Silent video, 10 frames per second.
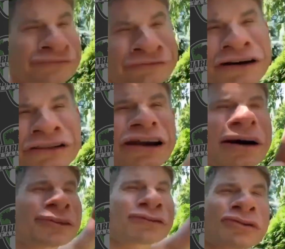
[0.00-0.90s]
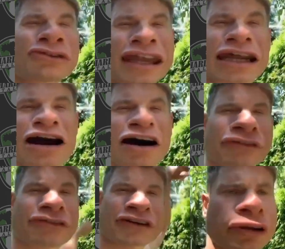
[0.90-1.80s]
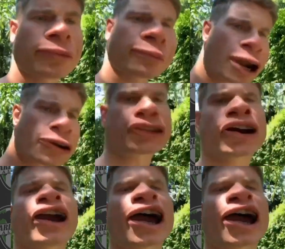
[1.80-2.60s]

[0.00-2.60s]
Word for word: Fucked it up, the rotator cuff. But I'll show you,